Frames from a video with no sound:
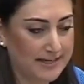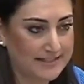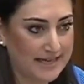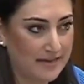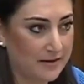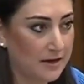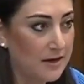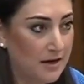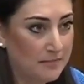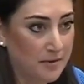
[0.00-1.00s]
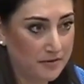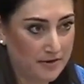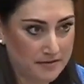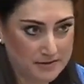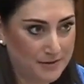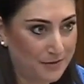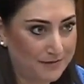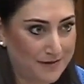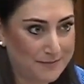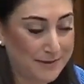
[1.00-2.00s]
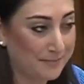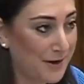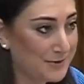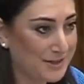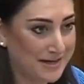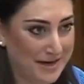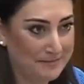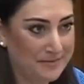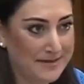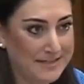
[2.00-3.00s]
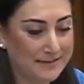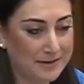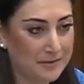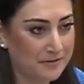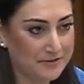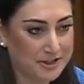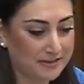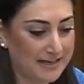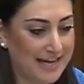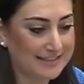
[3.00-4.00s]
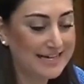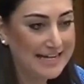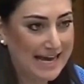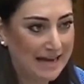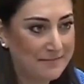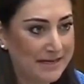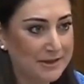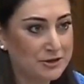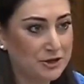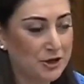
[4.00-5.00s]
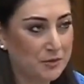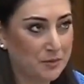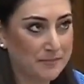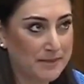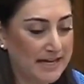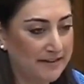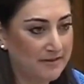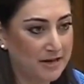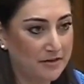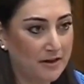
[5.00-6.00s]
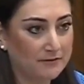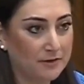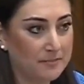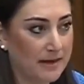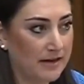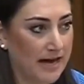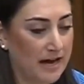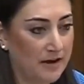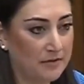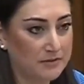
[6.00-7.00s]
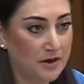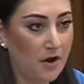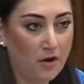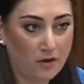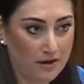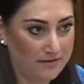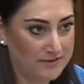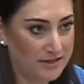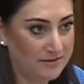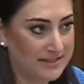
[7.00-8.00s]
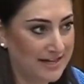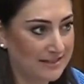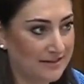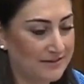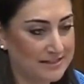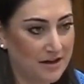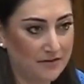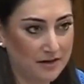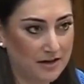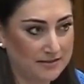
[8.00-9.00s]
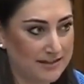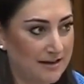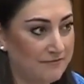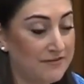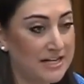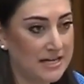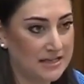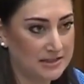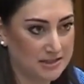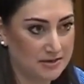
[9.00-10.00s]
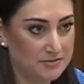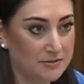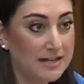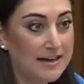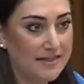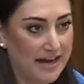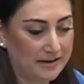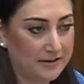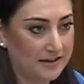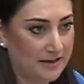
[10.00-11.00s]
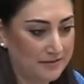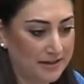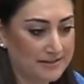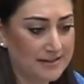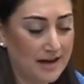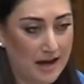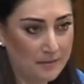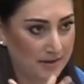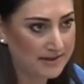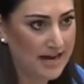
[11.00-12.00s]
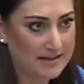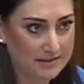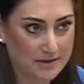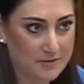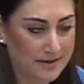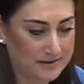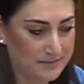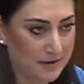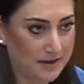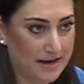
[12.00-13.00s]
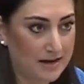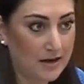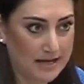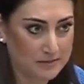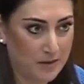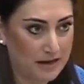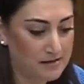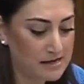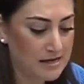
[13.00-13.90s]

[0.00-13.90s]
together both on this whole of government approach and implementing the Global Fragility Act and making sure we're being very thoughtful about how all of DoD's activities on the continent feed into that good governance. I wanted to ask you about Somalia as well.